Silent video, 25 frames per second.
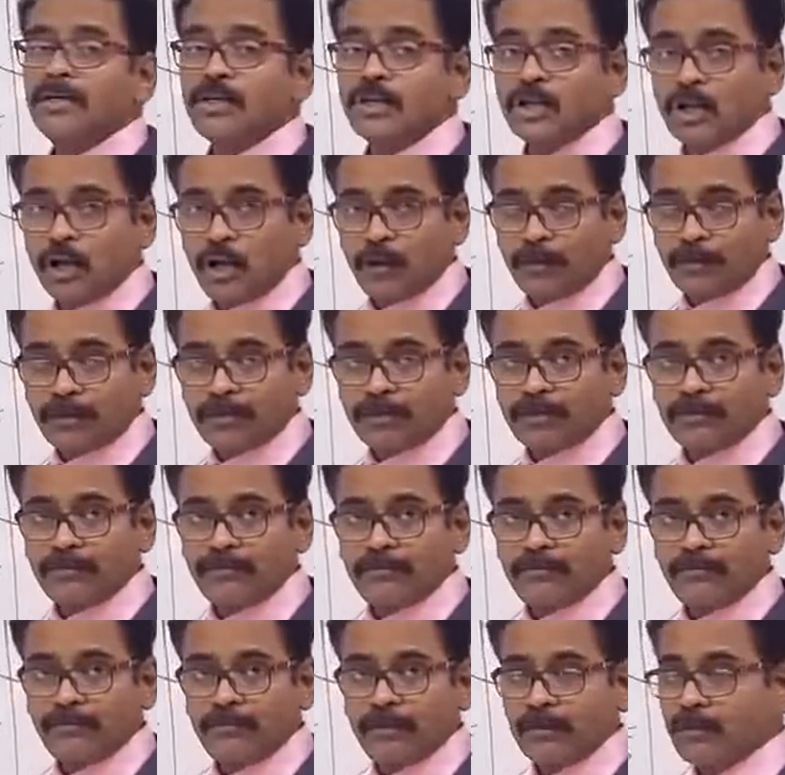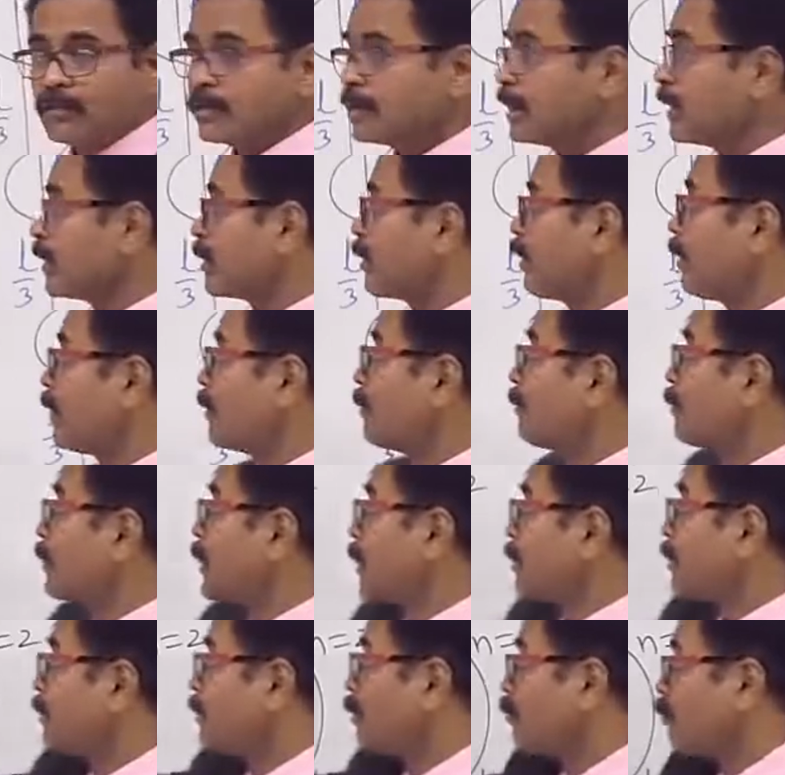stops. So the column
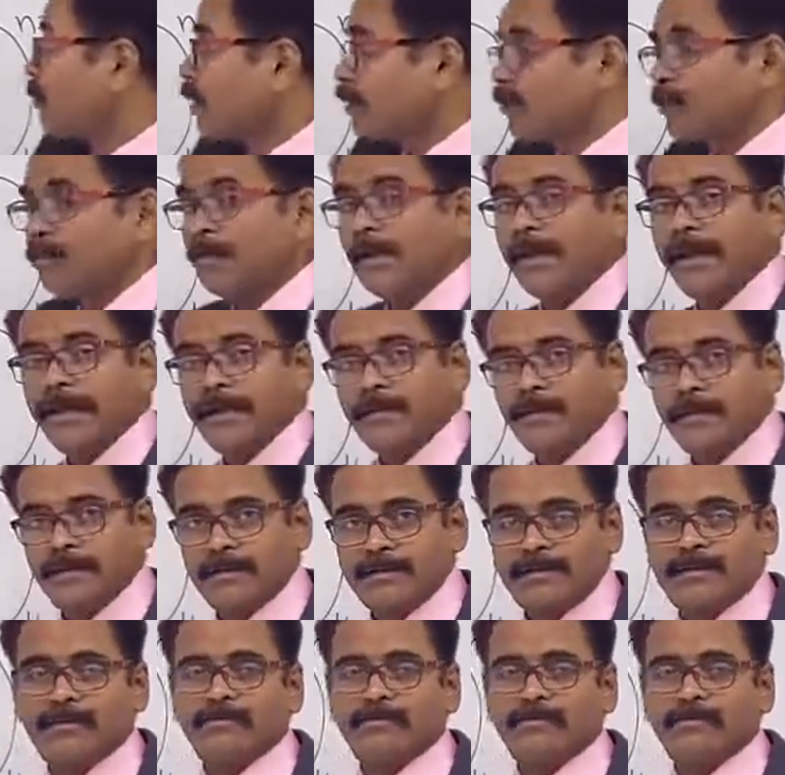cannot buckle like this.